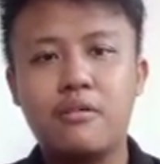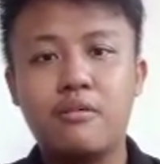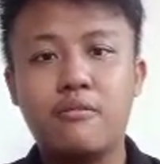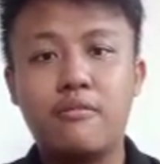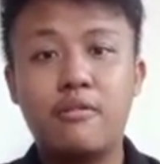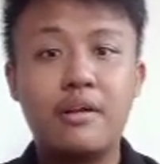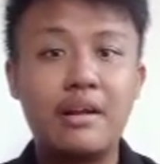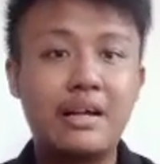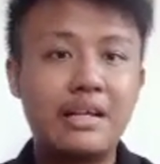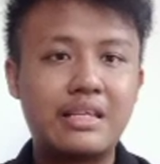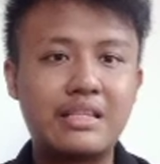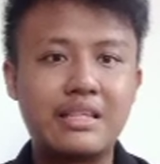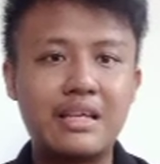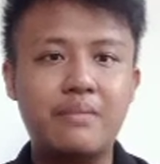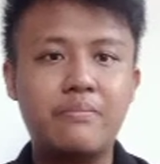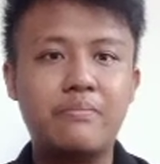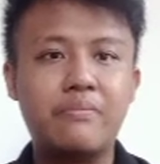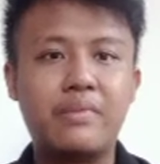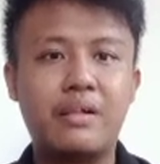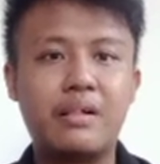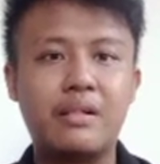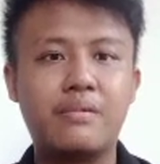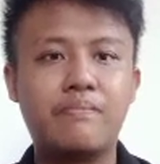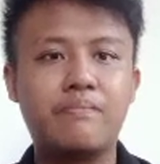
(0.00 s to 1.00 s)
For
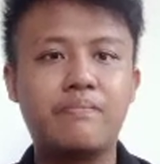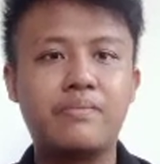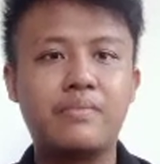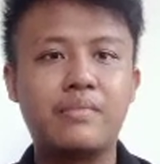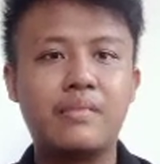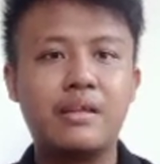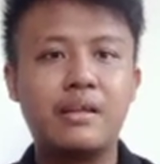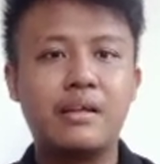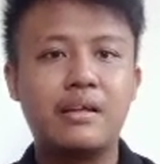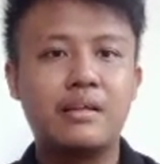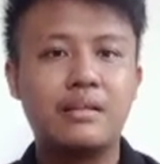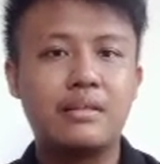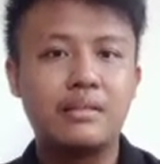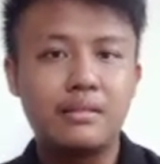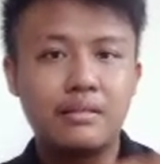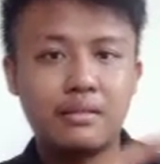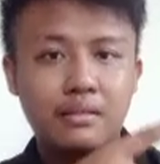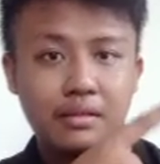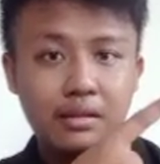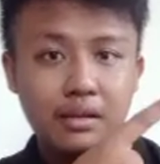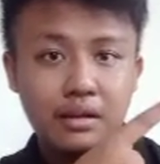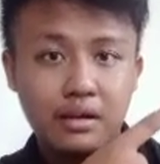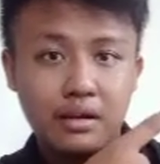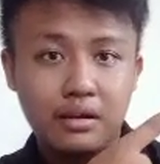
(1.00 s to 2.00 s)
example,
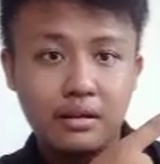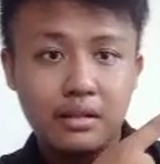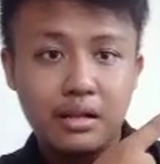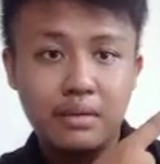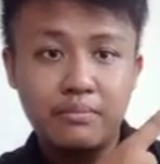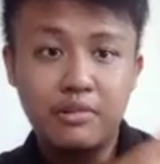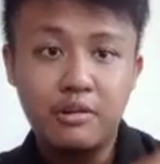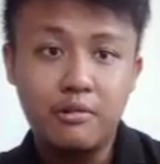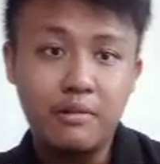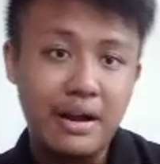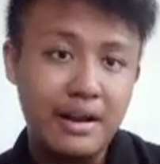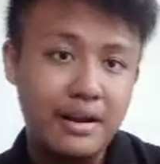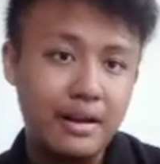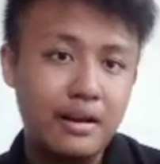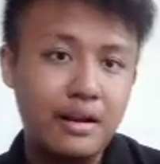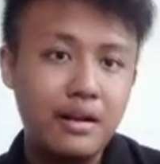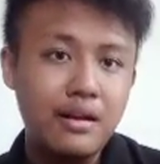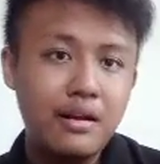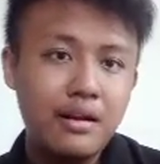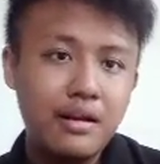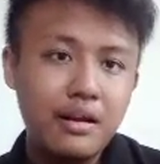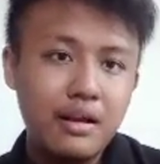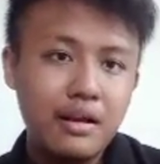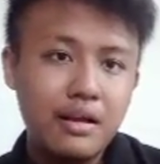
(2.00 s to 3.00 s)
number one,
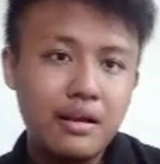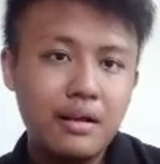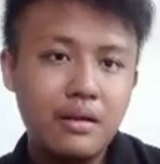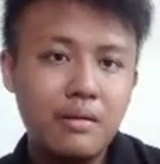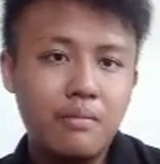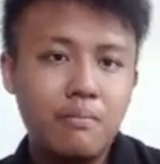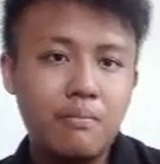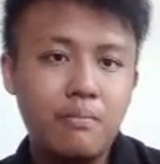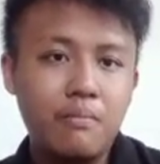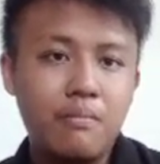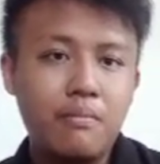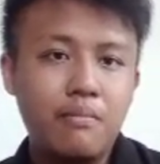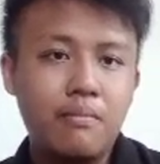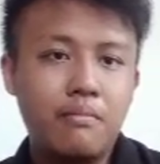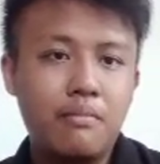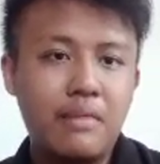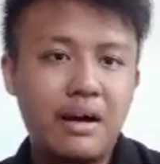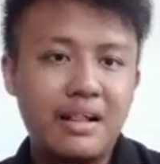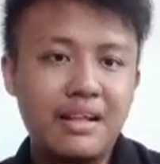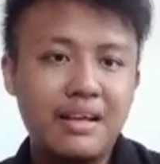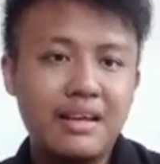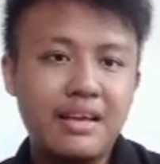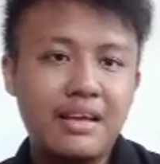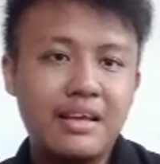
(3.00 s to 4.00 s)

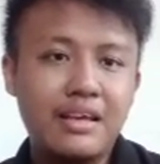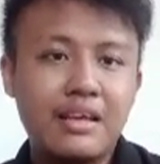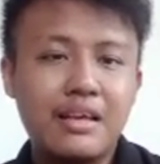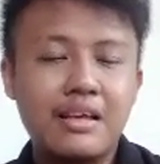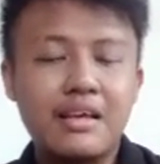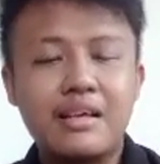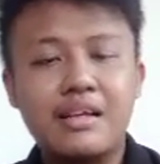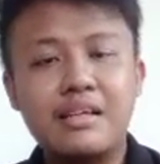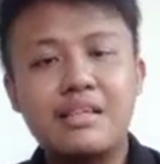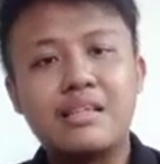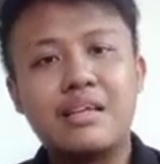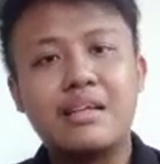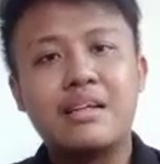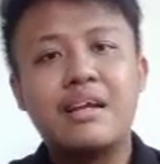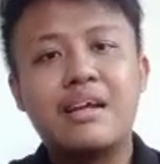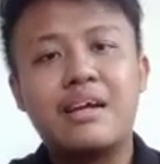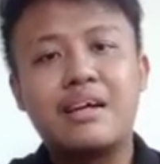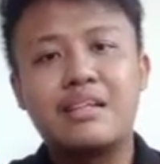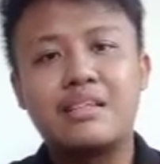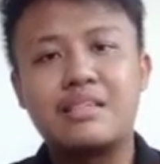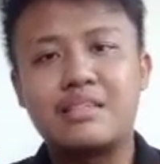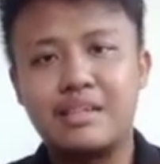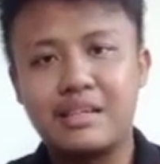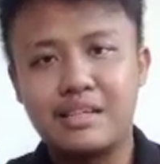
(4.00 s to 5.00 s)
Malay is an
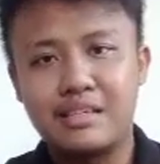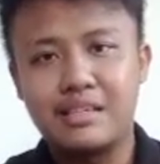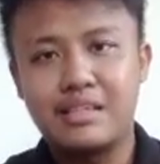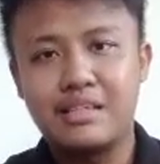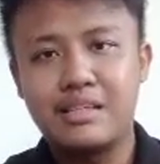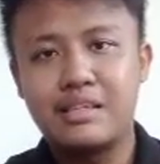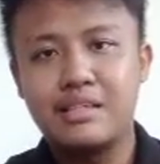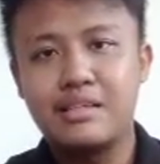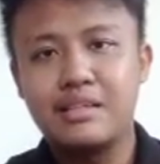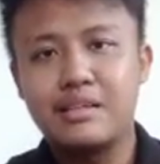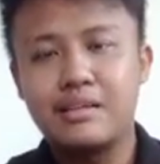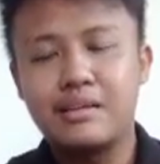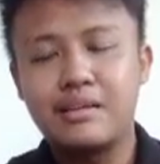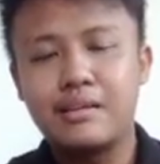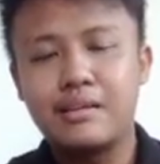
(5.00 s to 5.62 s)
actress.